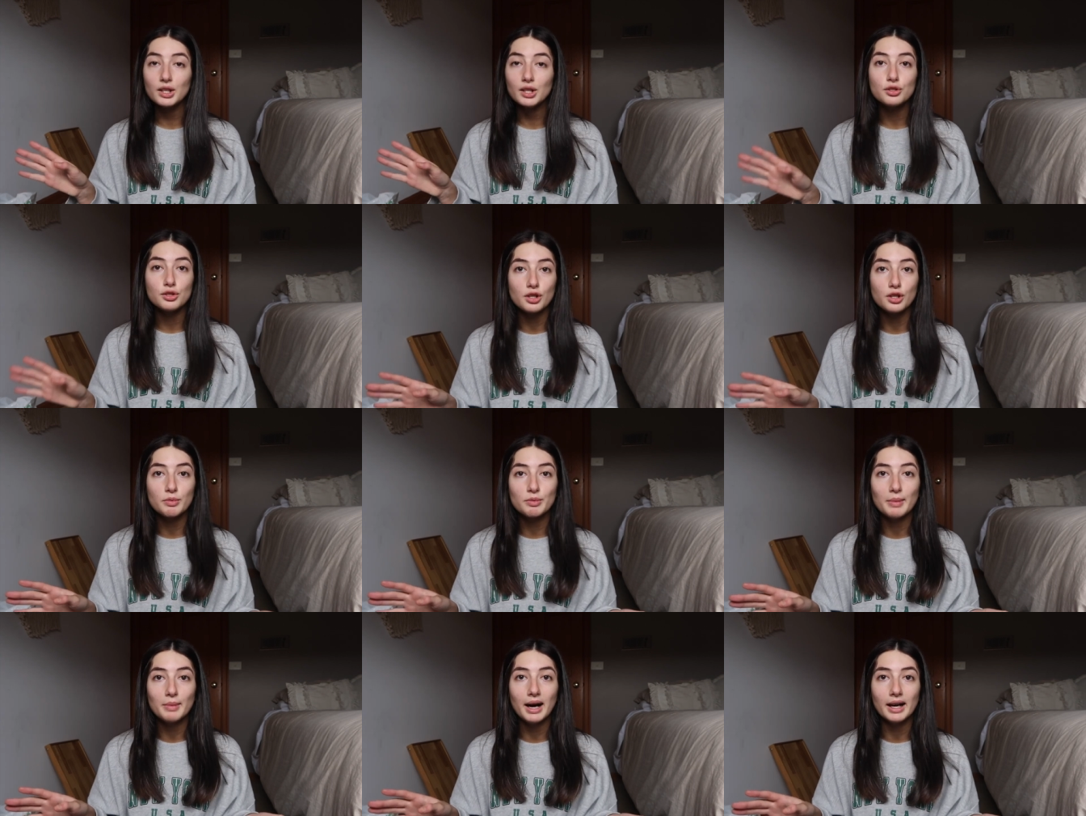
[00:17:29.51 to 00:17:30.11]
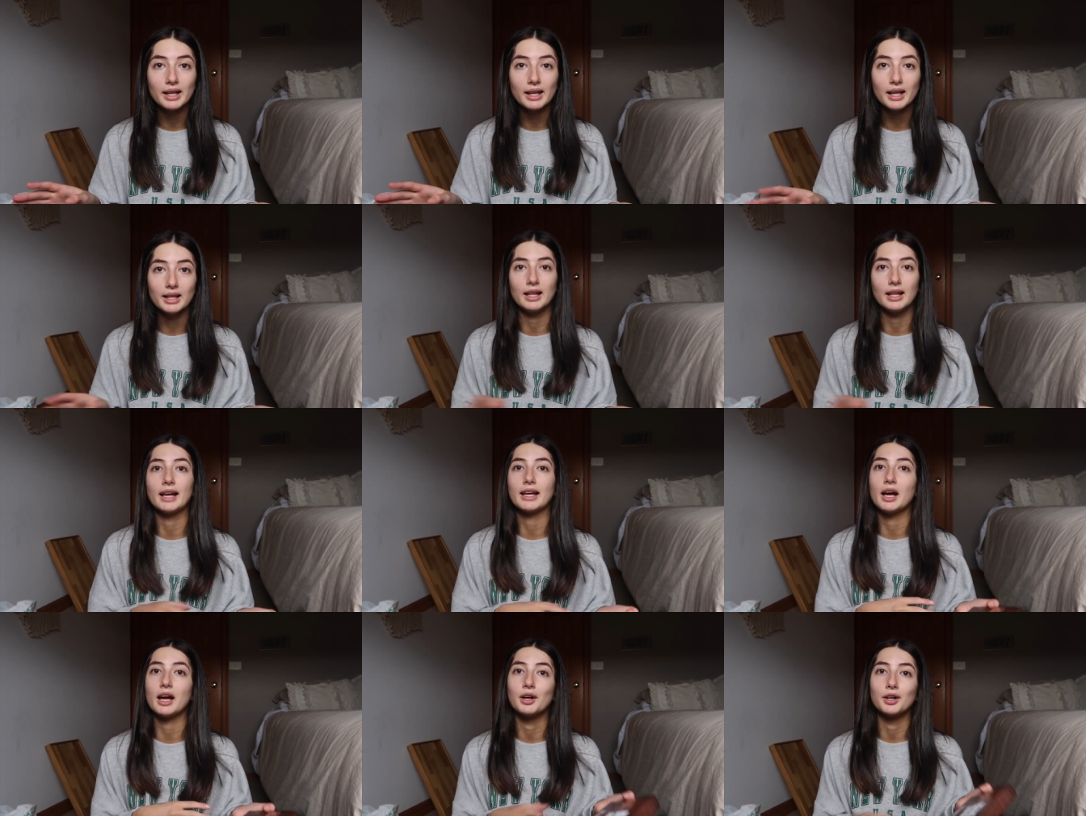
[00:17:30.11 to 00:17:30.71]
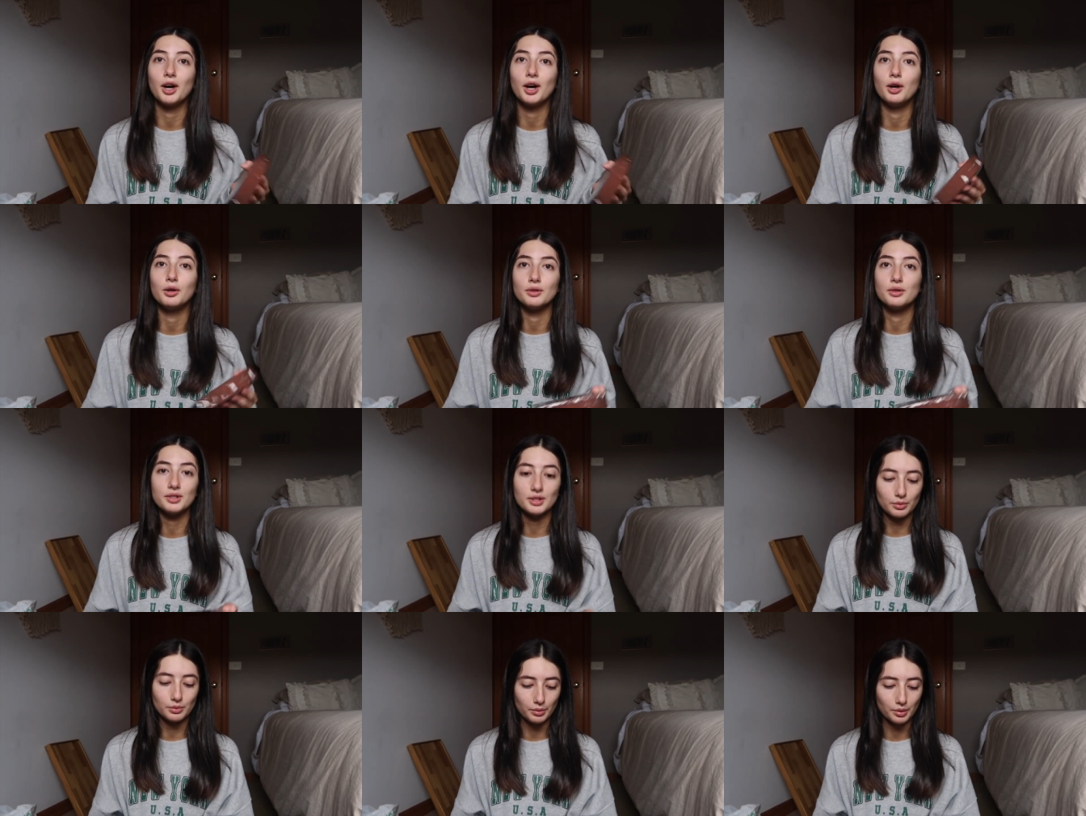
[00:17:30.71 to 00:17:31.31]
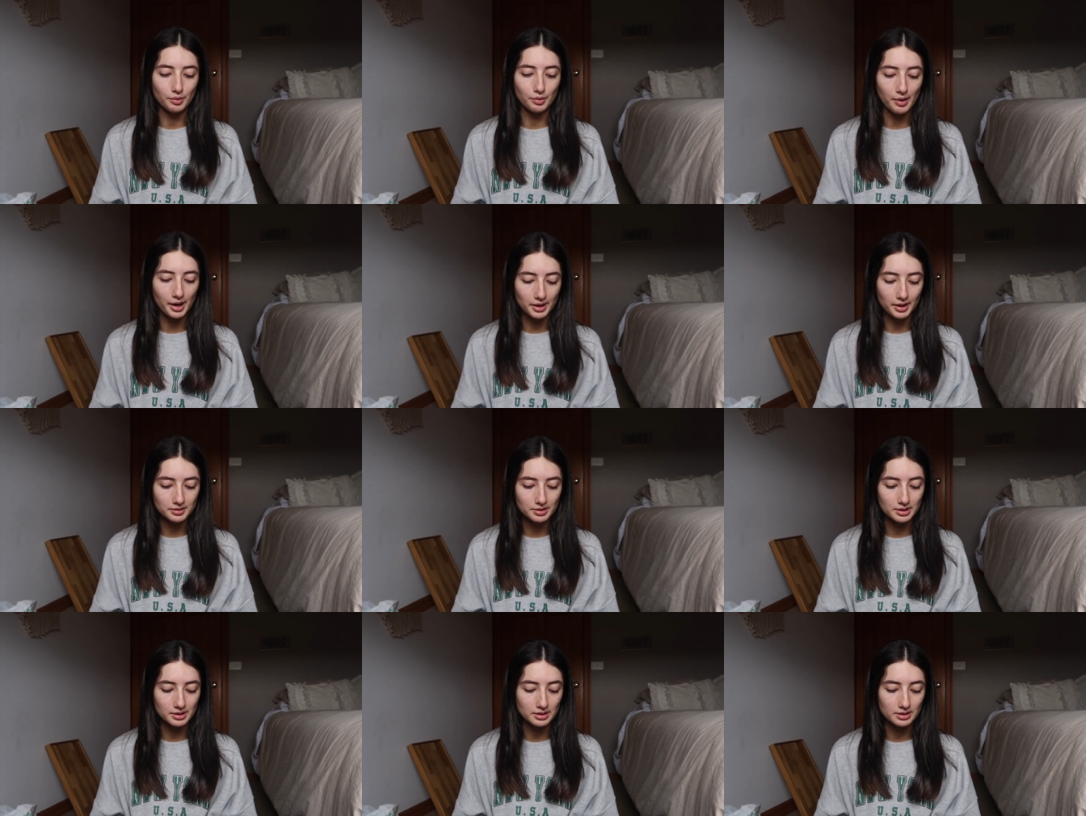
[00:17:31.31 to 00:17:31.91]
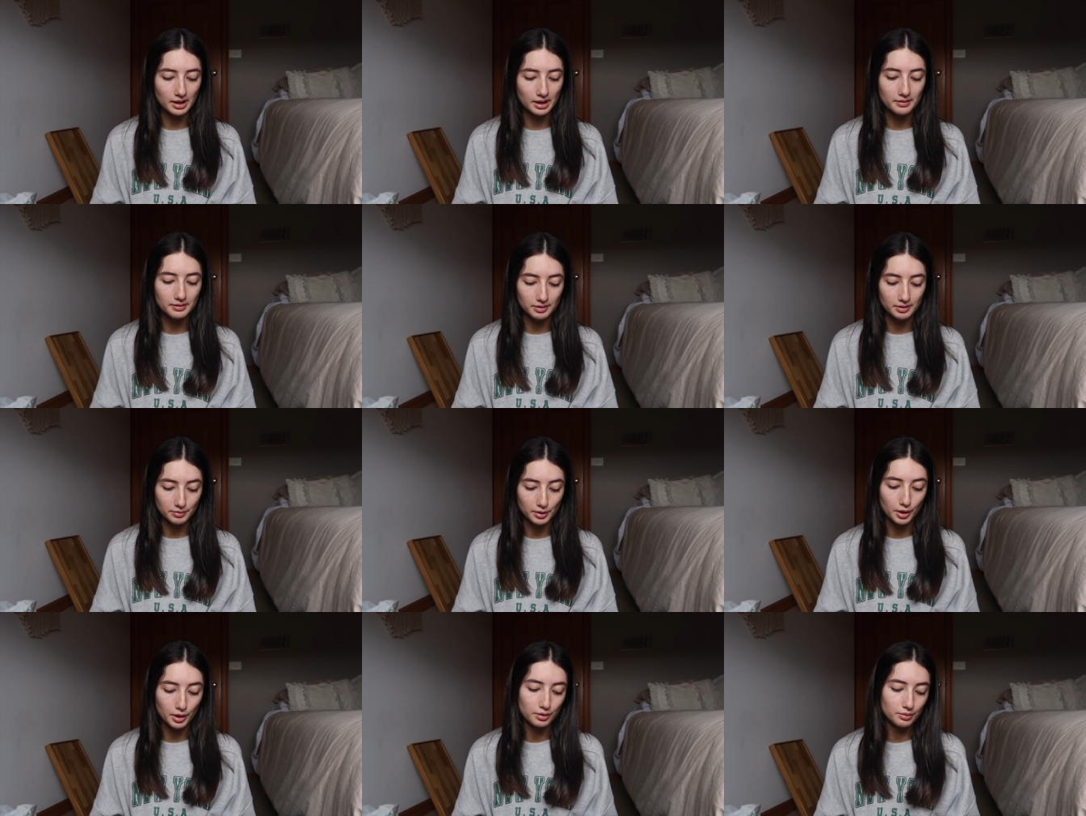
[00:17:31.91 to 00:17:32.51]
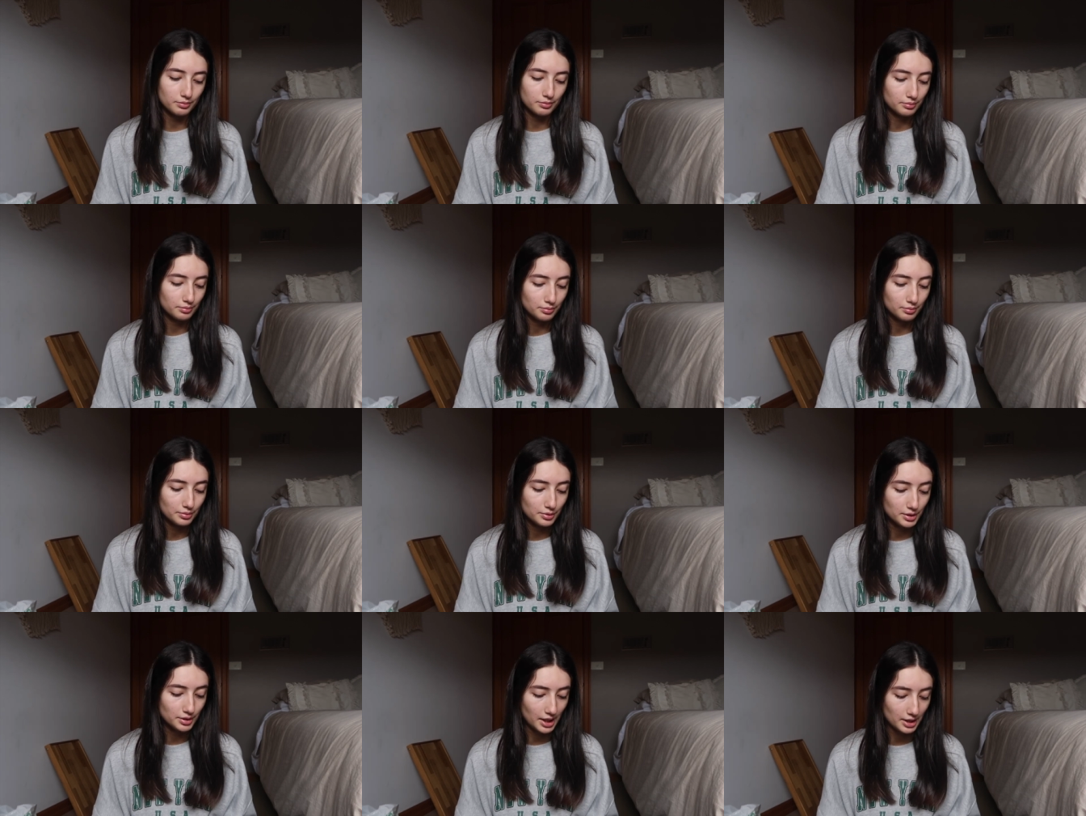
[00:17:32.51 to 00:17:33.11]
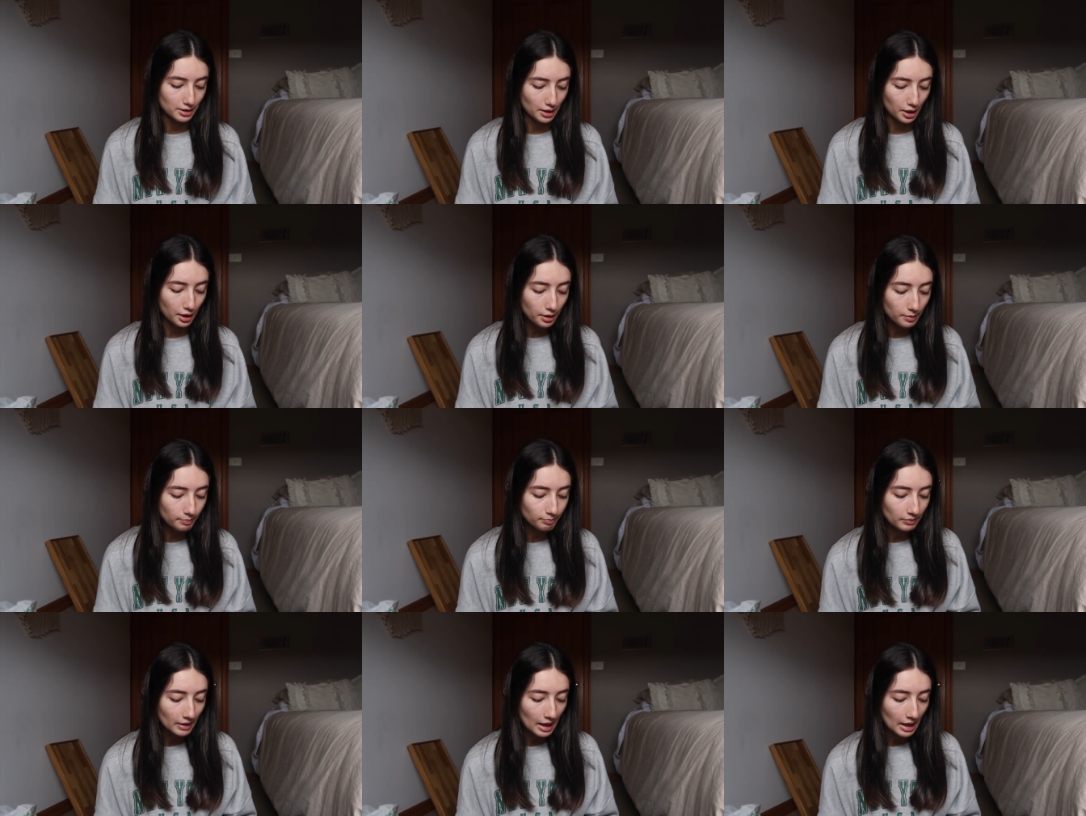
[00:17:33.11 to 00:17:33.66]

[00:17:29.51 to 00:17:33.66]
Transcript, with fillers: supermarket like our Coles and Woolworths and stuff they've got Tesco